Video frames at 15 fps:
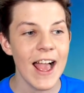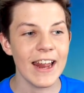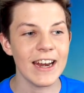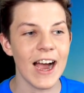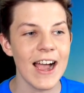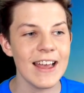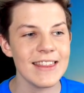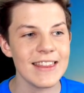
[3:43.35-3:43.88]

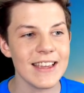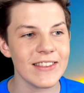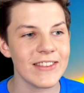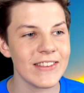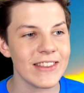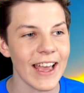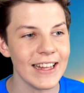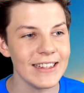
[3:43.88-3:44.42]
And I
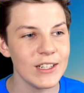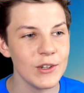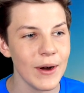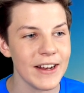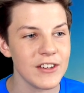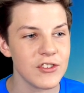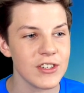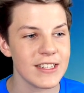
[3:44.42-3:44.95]
think that that
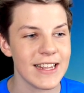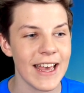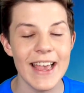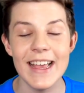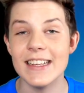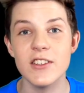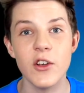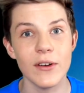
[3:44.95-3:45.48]
little entrance
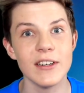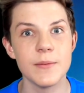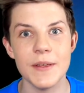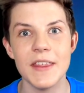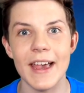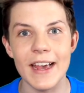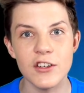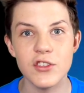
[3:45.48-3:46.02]
there is going to
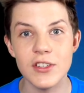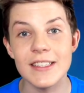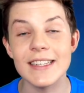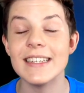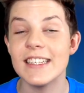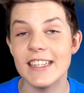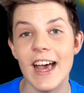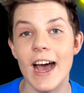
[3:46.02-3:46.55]
be the entrance
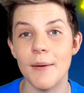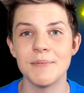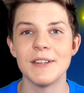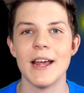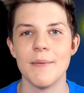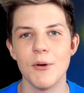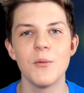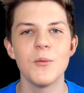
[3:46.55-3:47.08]
into the
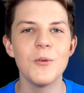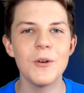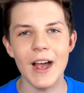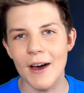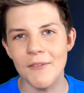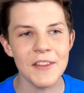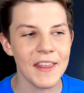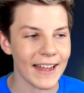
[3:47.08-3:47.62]
update, but we'll
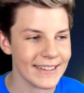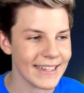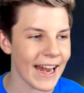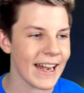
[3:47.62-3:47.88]
cover that